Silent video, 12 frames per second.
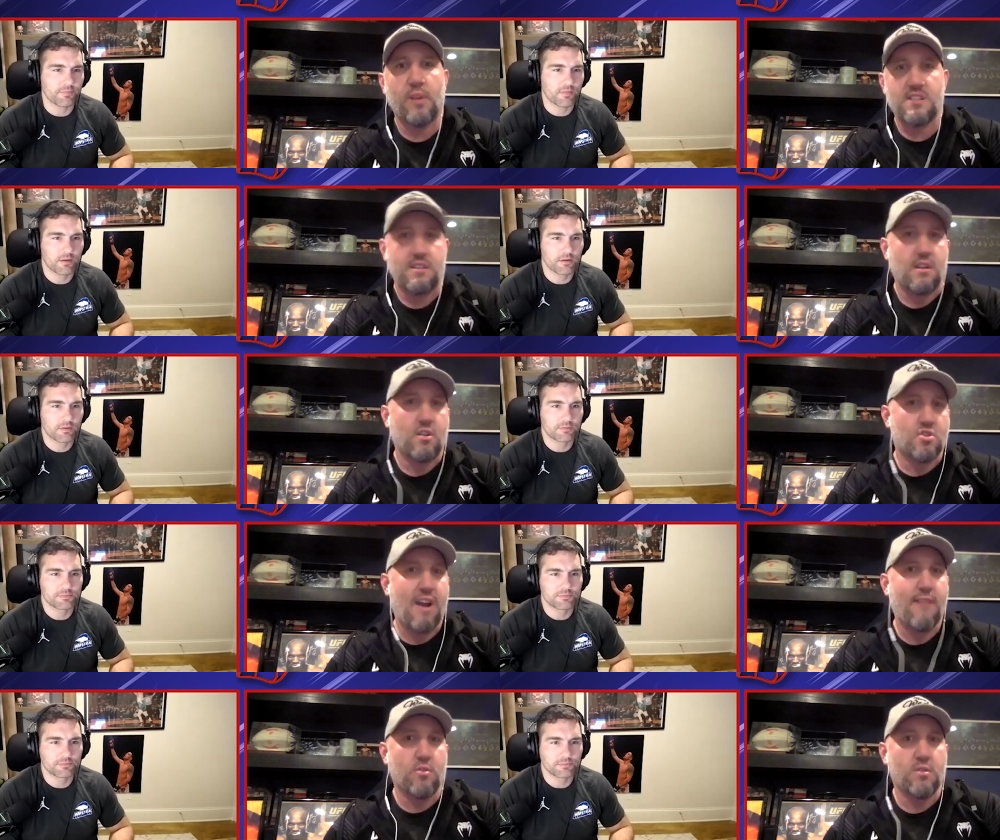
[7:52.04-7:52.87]
Speaker 1: and our
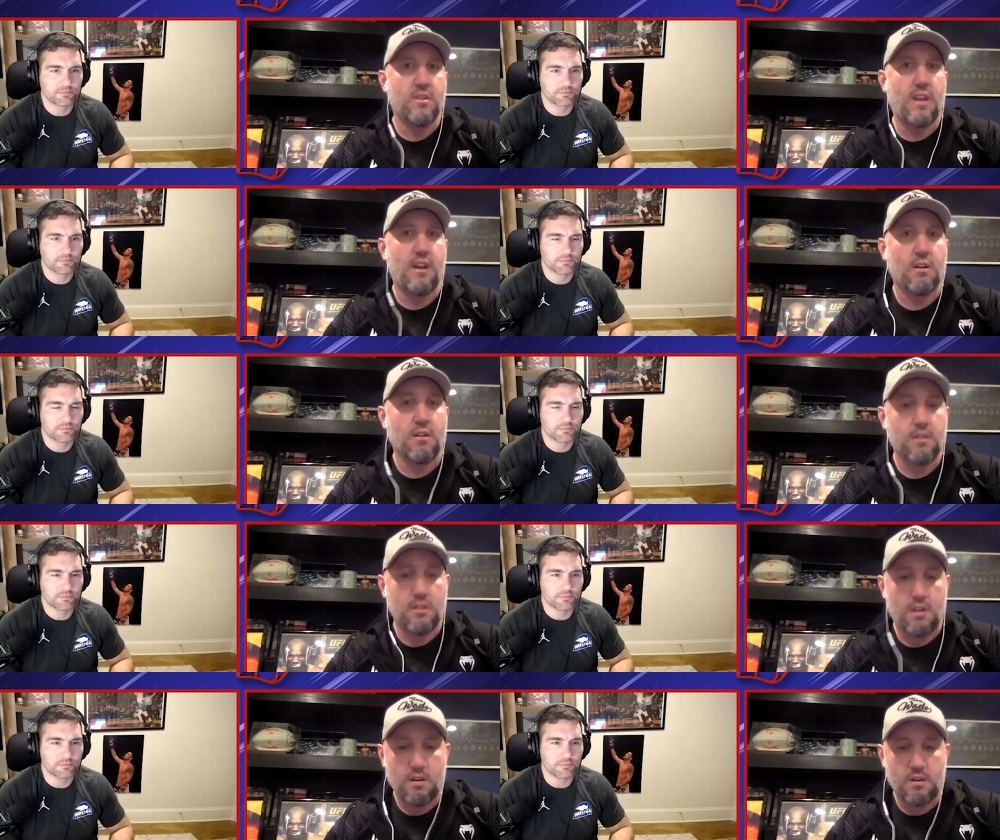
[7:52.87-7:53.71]
travel and, and our,
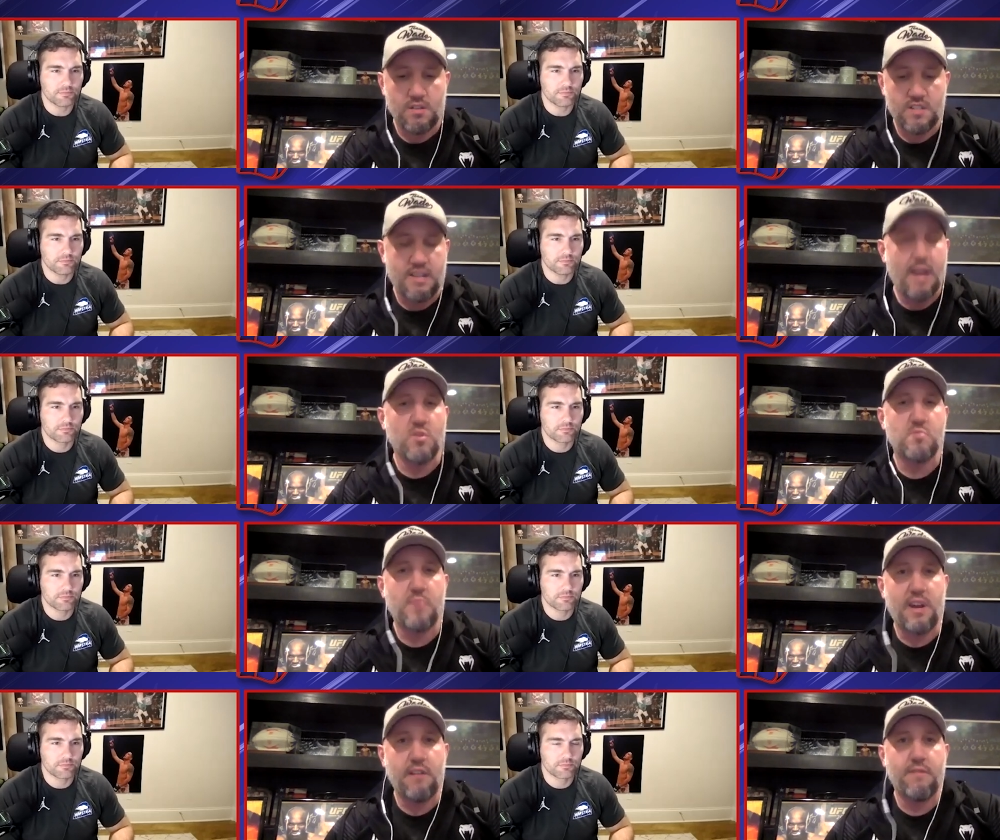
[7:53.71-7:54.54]
our our stay was
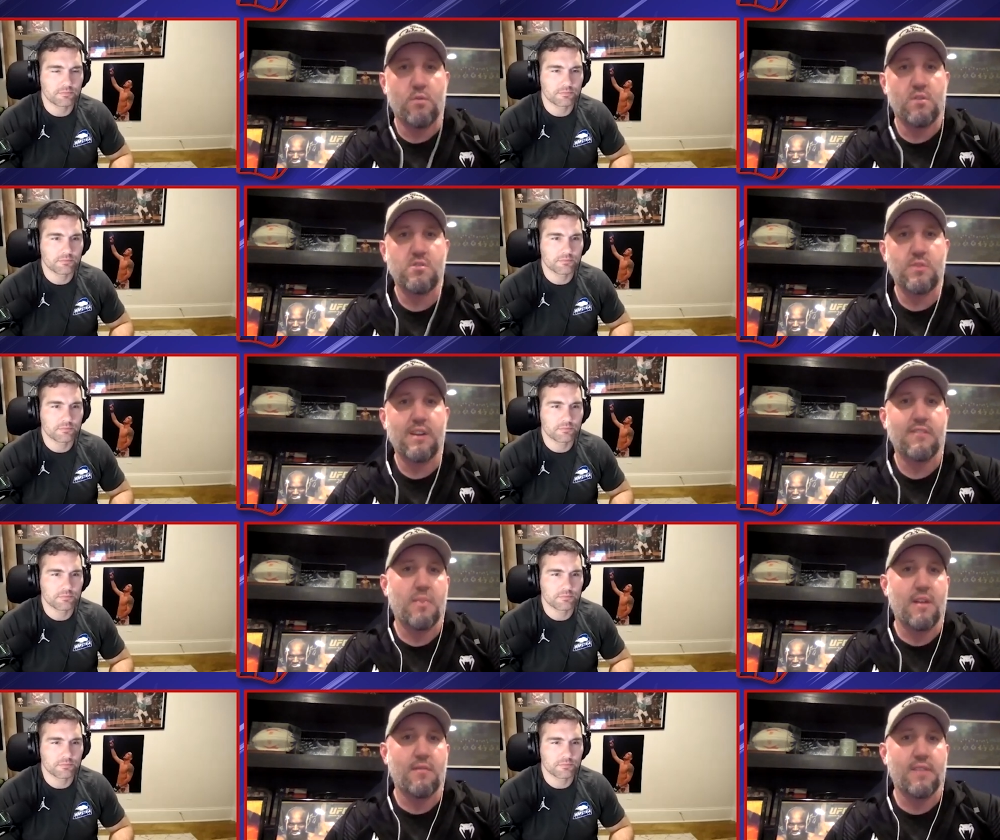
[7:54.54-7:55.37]
paid for, so we didn't have to
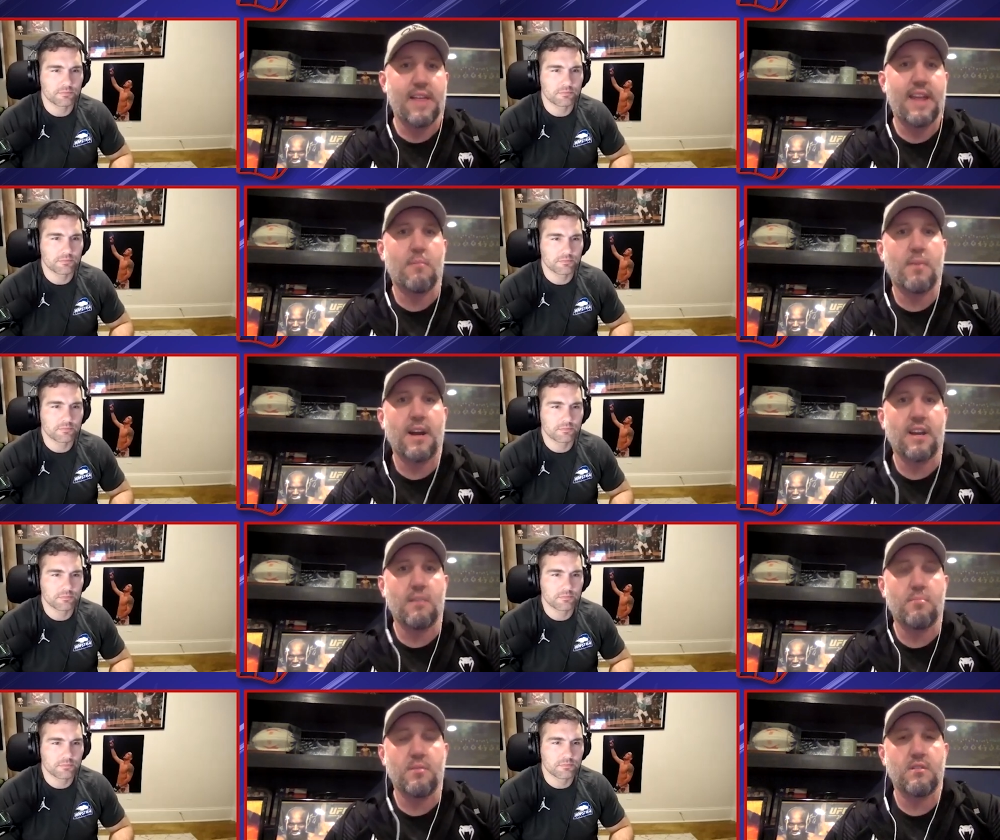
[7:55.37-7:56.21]
pay for that out of
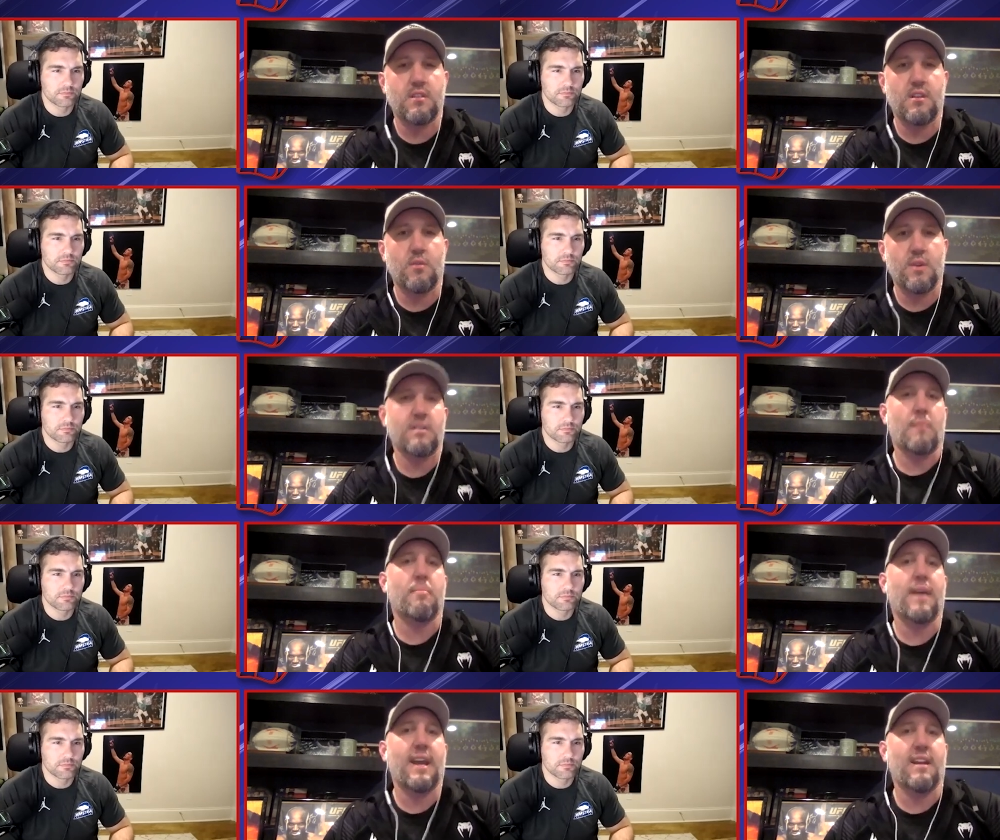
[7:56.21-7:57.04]
pocket. But you know, we didn't get
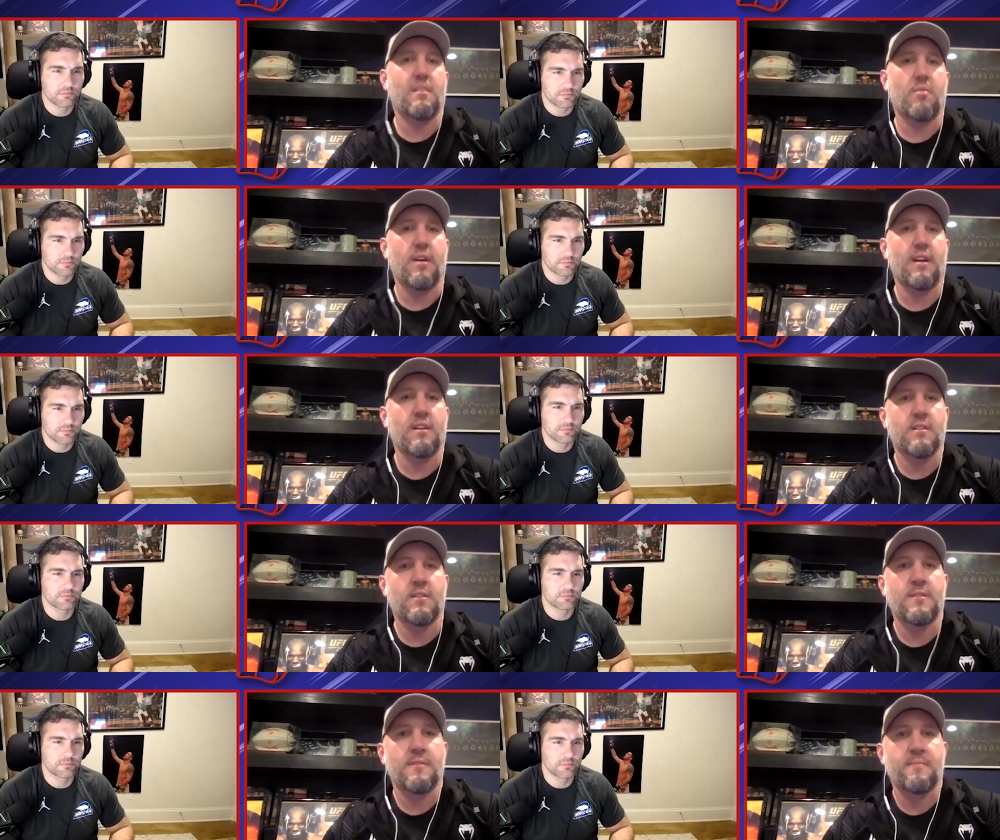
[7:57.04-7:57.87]
paid to play.
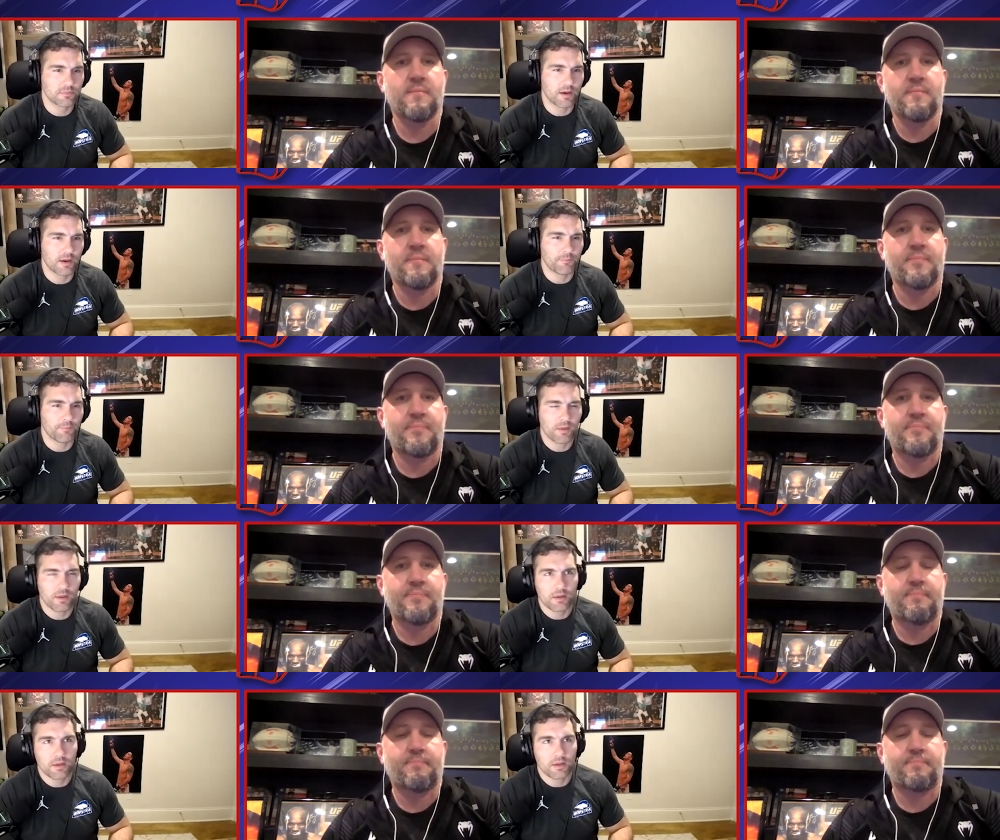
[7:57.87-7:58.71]
Speaker 2: Yeah.
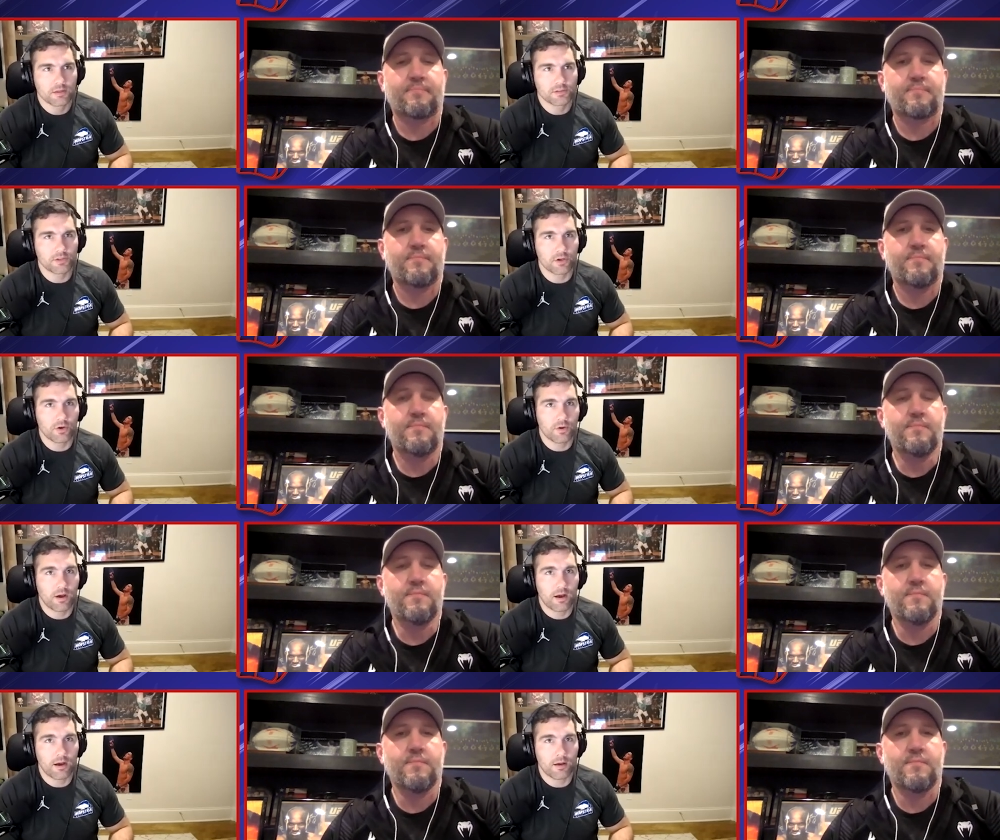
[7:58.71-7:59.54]
So
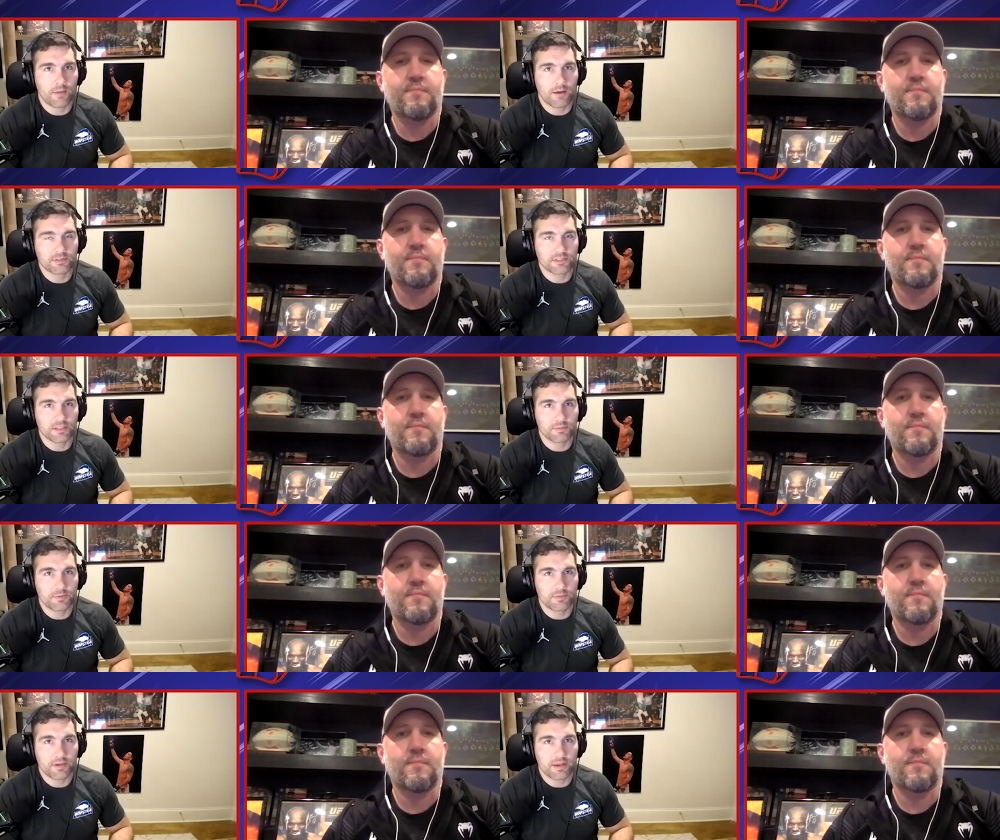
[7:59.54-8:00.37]
um, obviously,
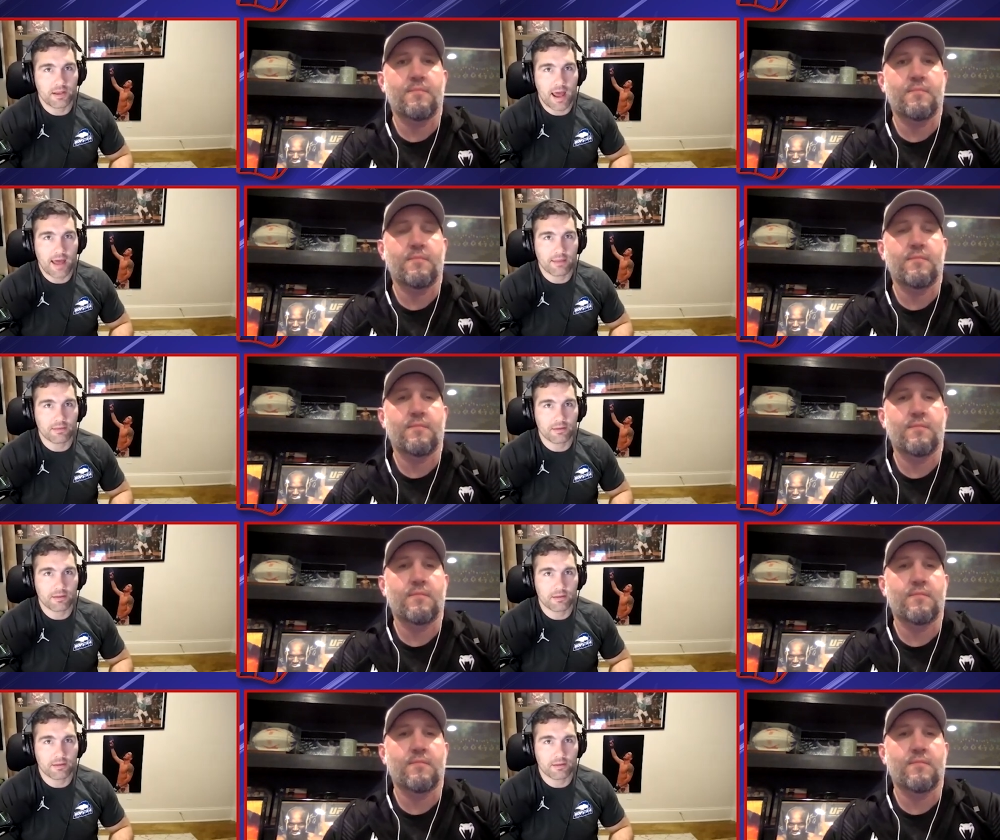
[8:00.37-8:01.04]
me being an athlete